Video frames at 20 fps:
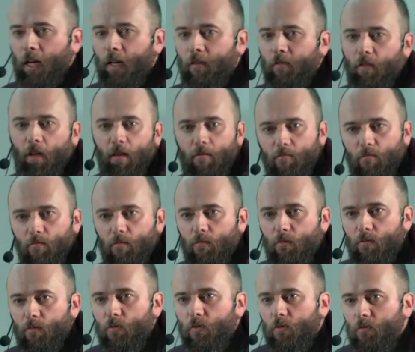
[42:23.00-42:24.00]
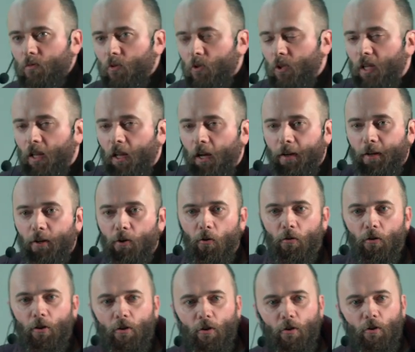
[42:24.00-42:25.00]
And relying
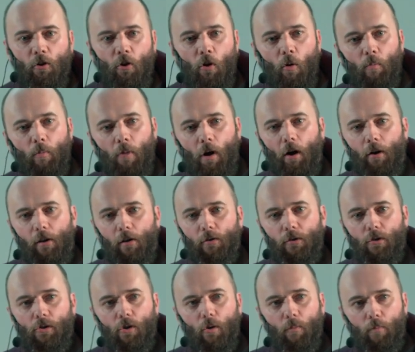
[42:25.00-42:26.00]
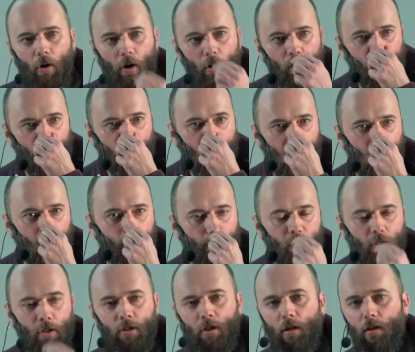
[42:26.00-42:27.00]
on the compiler, the compiler
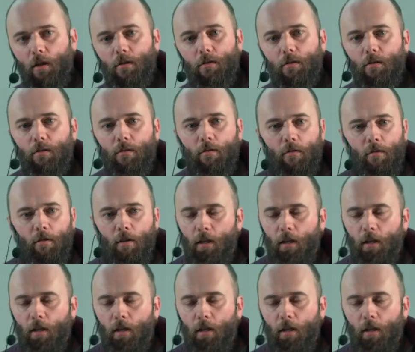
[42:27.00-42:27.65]
helps us a lot.